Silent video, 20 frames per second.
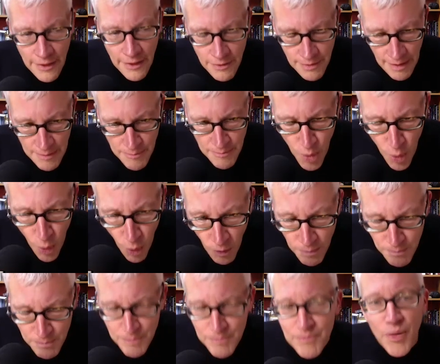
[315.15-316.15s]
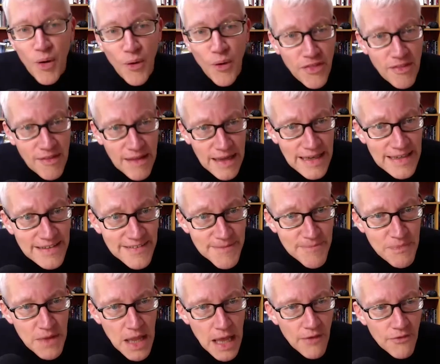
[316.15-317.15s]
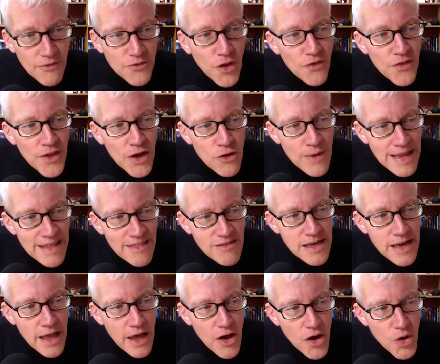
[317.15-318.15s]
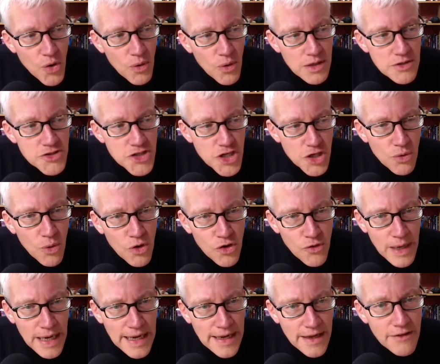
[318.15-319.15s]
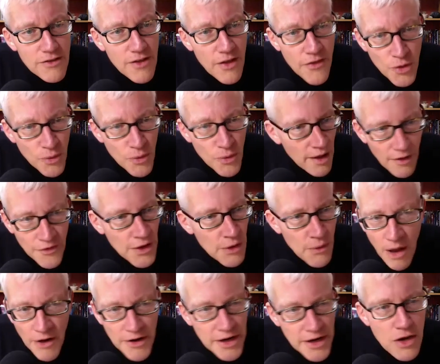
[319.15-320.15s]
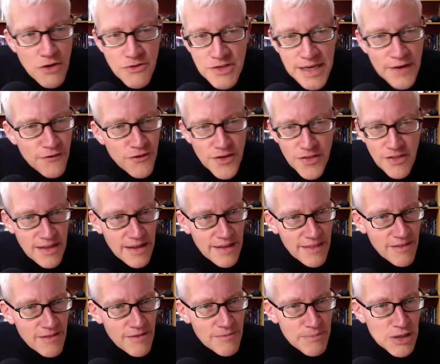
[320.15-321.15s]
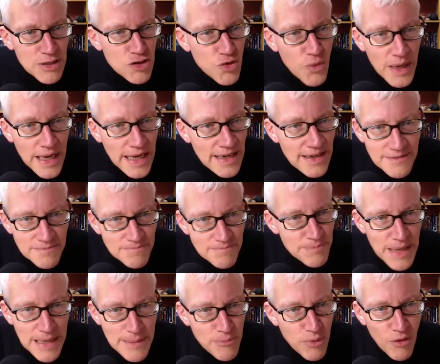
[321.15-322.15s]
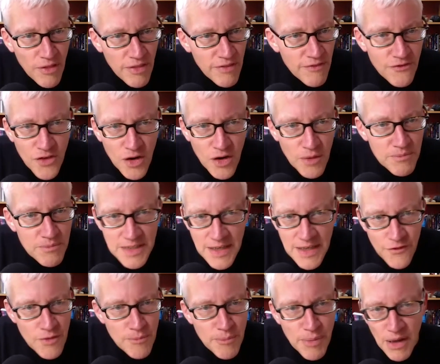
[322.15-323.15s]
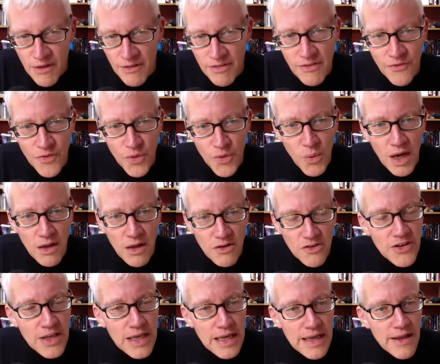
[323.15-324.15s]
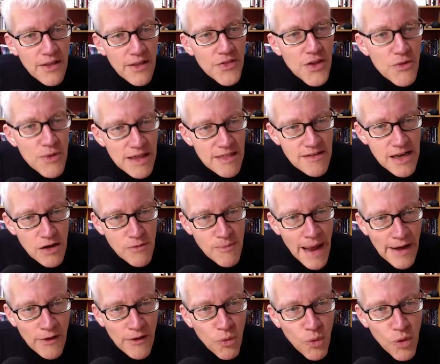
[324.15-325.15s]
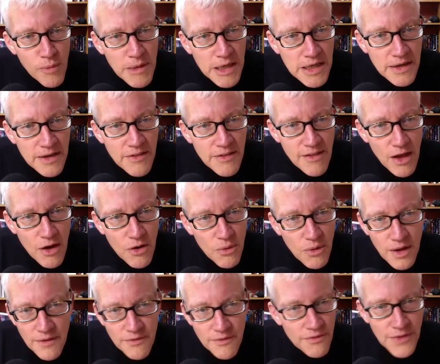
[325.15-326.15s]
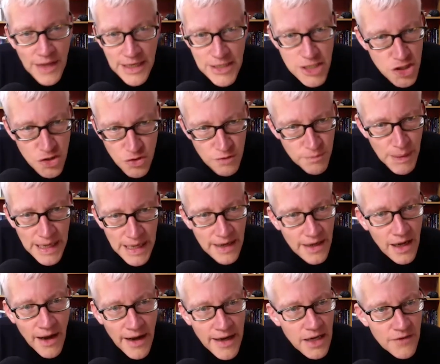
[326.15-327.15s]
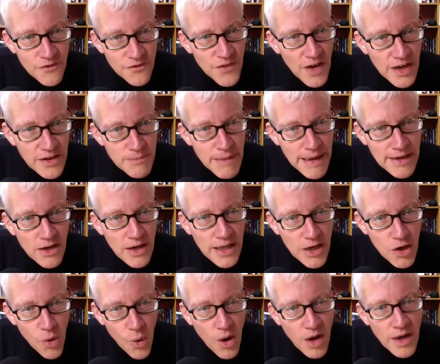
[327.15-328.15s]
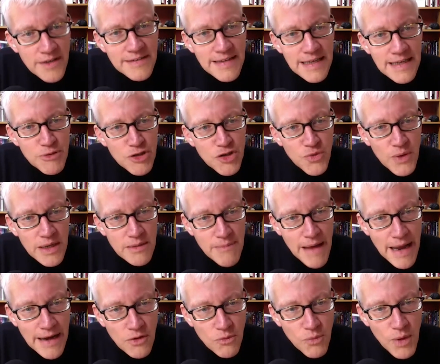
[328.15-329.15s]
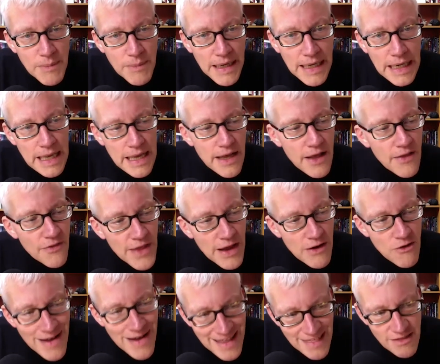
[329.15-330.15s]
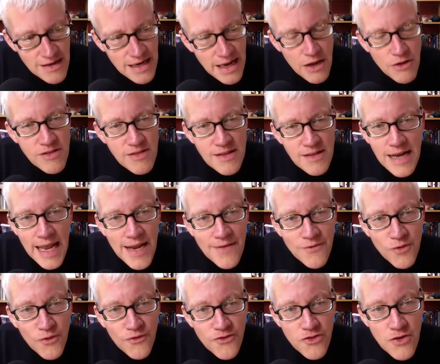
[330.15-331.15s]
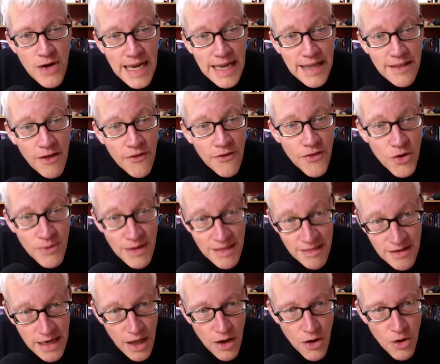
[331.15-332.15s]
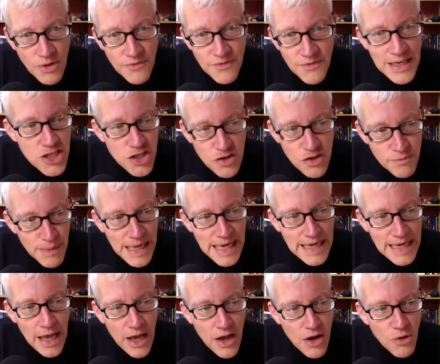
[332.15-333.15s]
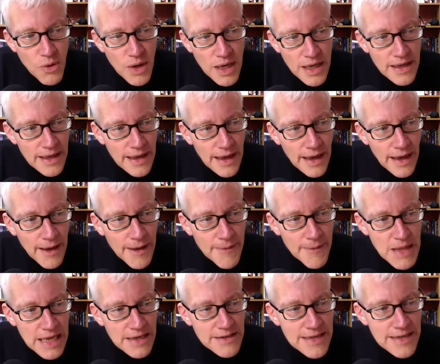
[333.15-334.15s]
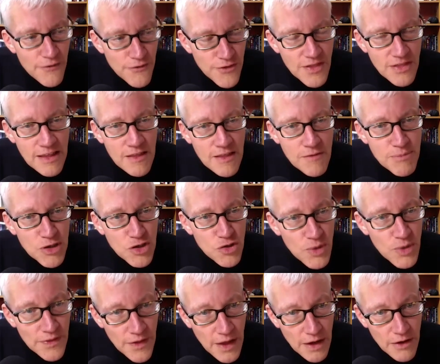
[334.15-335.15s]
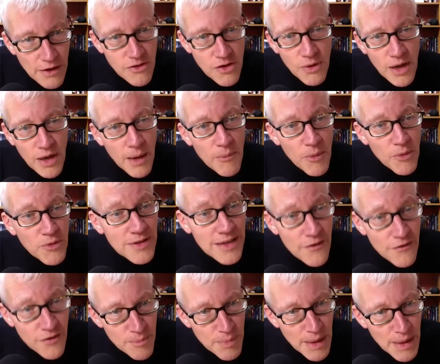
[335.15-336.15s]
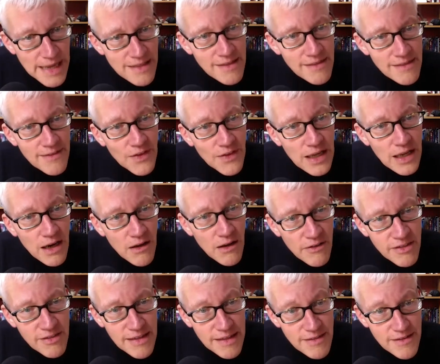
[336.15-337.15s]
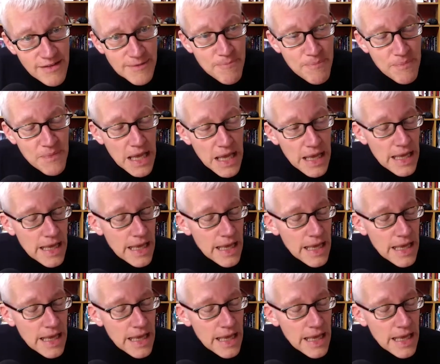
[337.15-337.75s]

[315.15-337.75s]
as St. Paul puts it, that there is no Jew or Greek. So there are no differences between peoples from different parts of the world. There is no man or woman. So there should be a kind of fundamental equality between men and women. There is no slave or free. So there should be no differences between those who come from different places in the class system